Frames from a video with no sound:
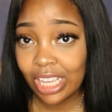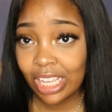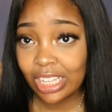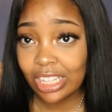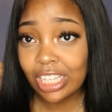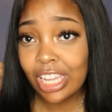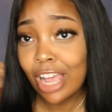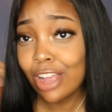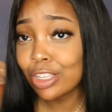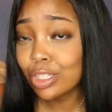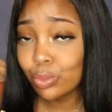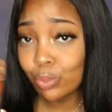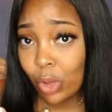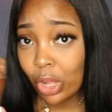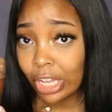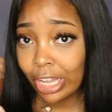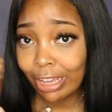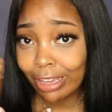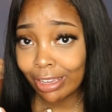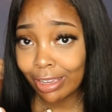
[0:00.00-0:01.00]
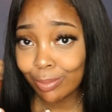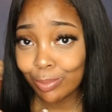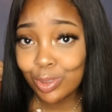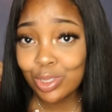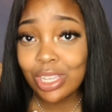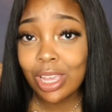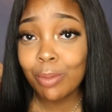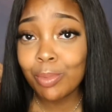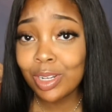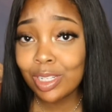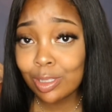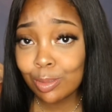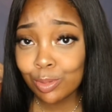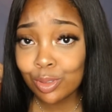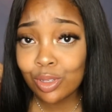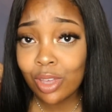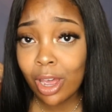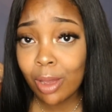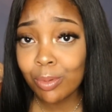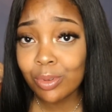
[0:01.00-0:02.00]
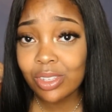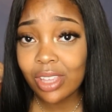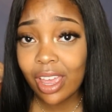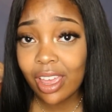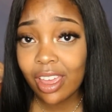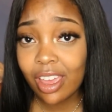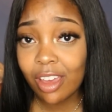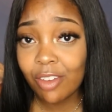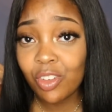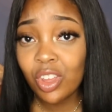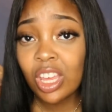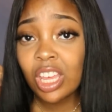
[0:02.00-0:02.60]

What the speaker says: Look how small I am. You see how many subscribers I have?